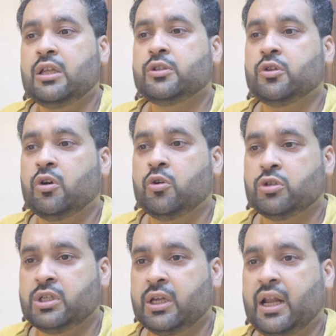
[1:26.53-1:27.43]
so
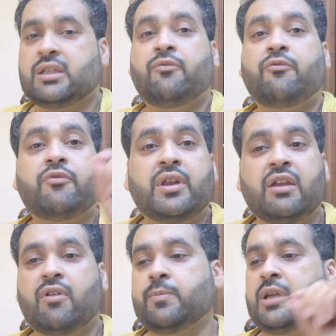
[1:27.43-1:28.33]
Hostinger has a free
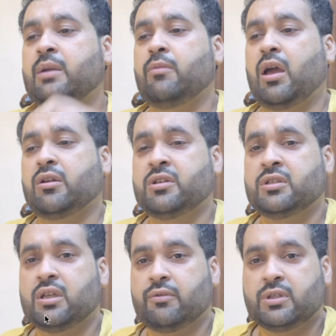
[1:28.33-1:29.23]
website migration
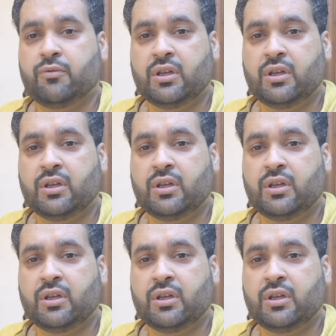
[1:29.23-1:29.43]
service where the